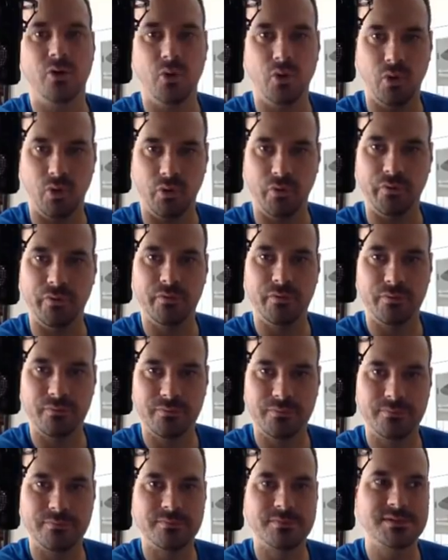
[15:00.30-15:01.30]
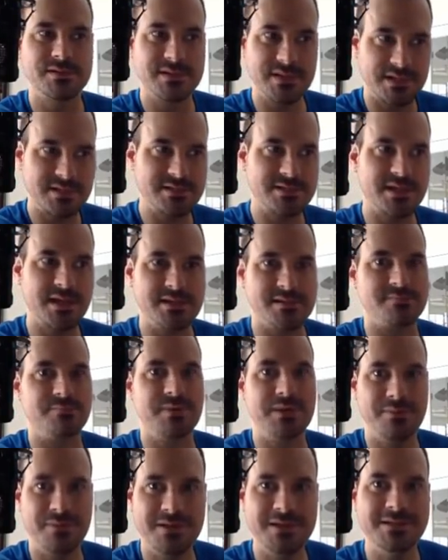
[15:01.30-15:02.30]
old.
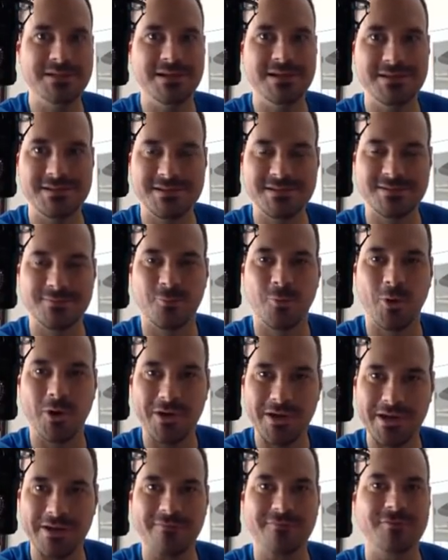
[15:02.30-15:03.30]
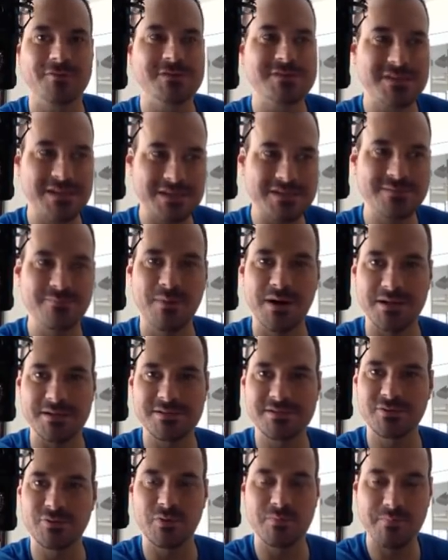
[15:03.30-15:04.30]
BBD is working for 6
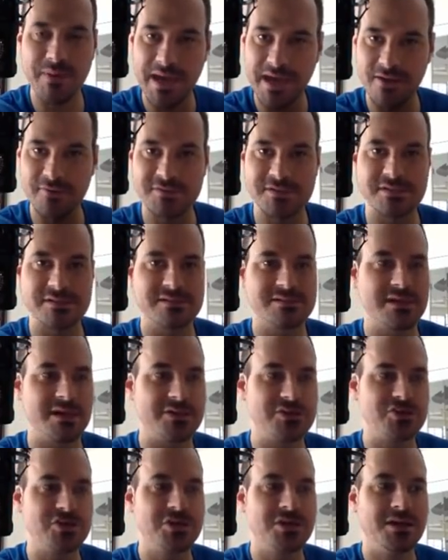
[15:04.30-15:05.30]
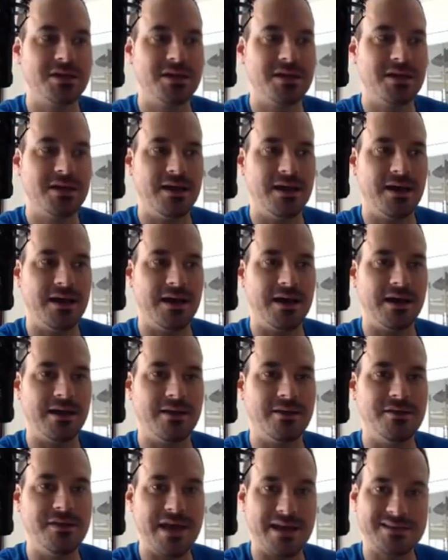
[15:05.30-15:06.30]
months, doing payouts and such
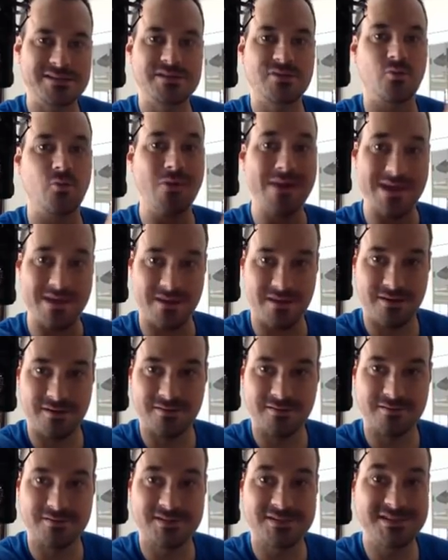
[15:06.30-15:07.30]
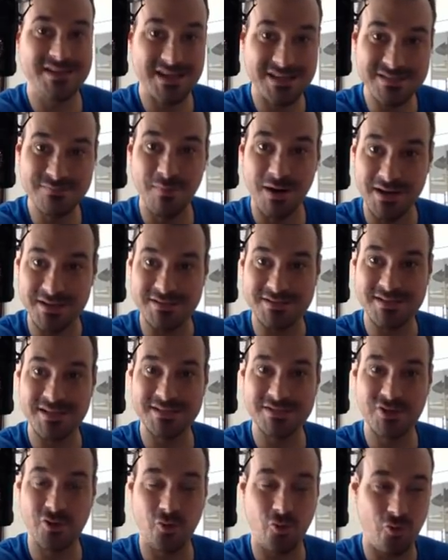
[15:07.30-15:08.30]
next week. 6 months.
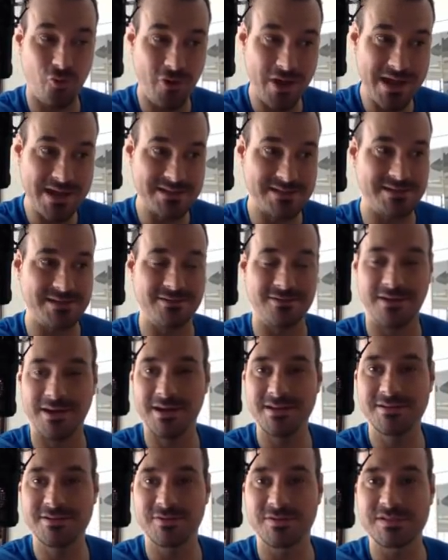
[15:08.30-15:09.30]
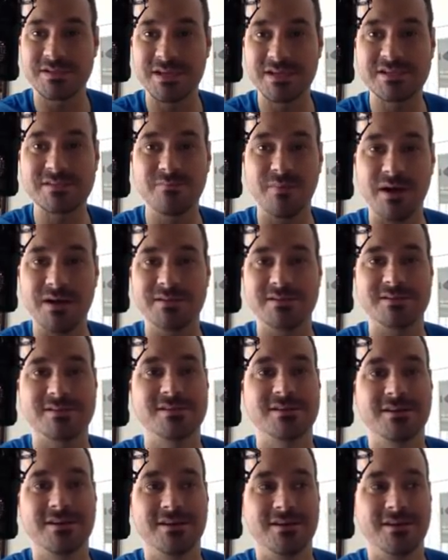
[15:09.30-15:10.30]
That's crazy. Okay, so 6
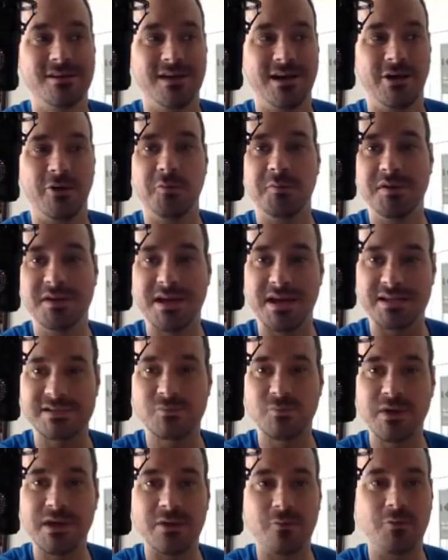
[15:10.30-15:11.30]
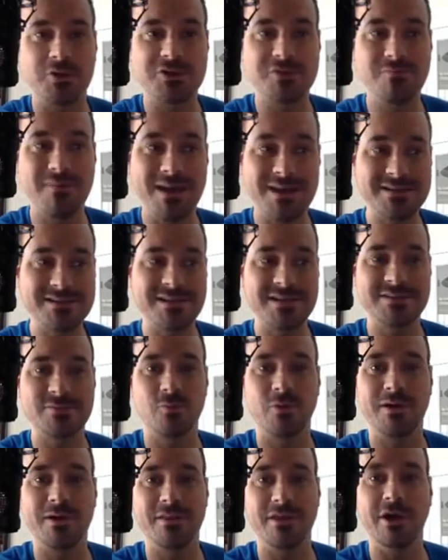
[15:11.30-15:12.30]
months will be next week, which makes
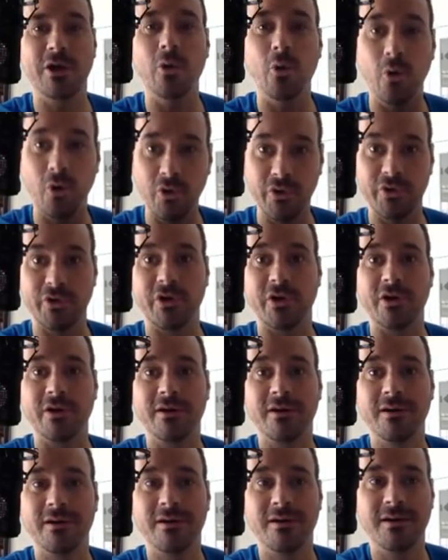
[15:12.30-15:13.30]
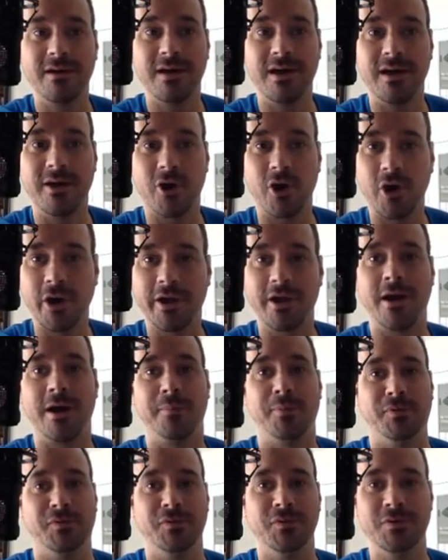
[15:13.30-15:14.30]
us one of the older earning
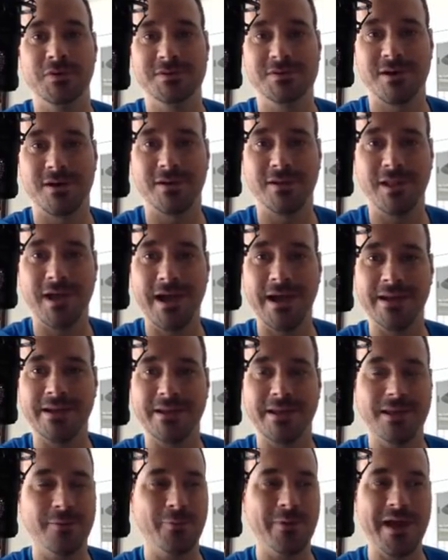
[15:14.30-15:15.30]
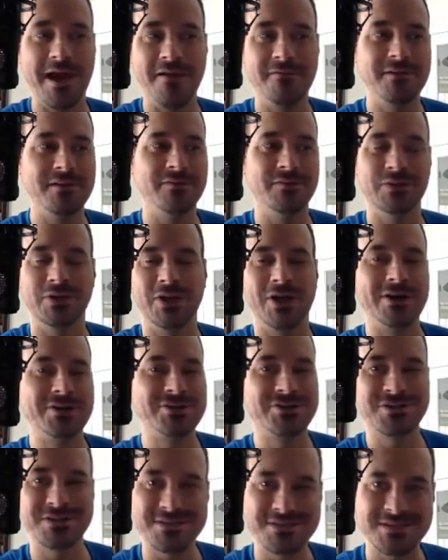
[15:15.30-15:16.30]
opportunities online, and we haven't even
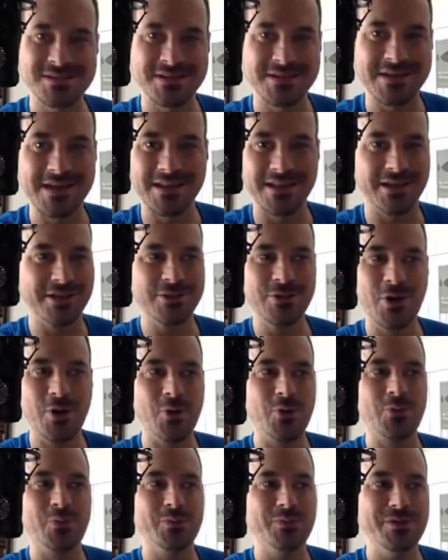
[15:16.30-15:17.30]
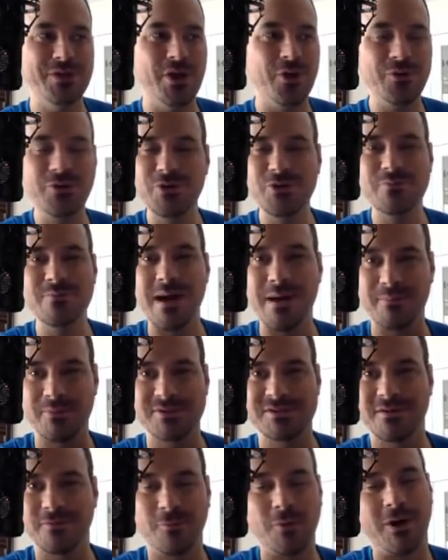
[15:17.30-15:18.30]
launched this thing yet. Like no new
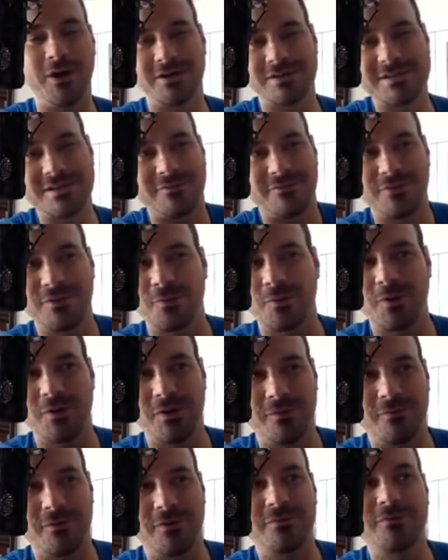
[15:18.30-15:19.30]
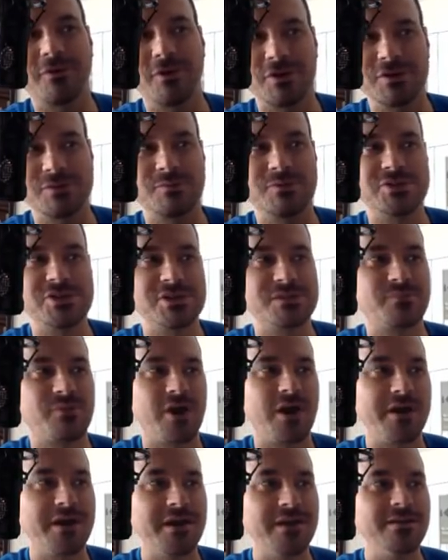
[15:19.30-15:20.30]
members have, well, except for the referrals we just
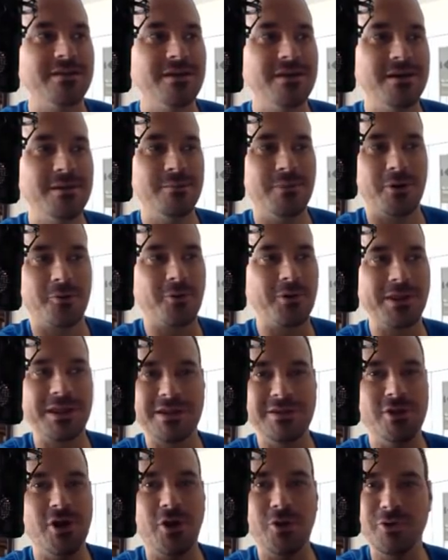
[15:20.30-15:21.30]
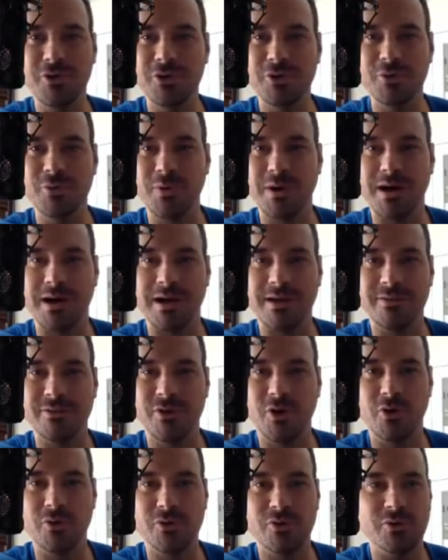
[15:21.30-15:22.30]
brought in, but really no
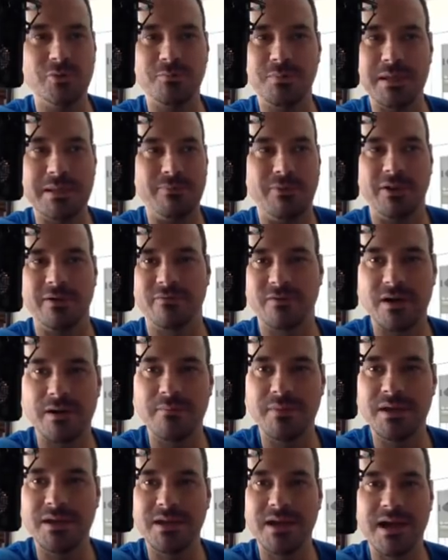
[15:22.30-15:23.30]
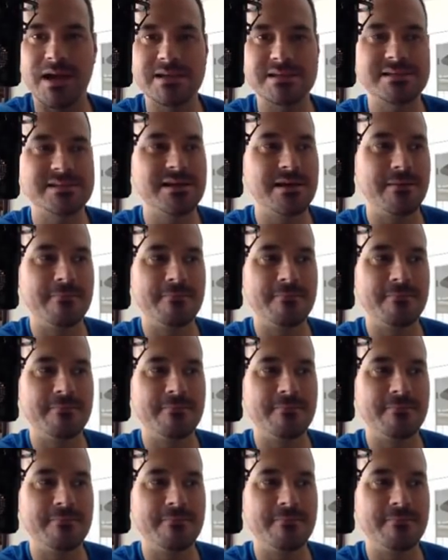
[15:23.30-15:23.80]
new people have come in, guys.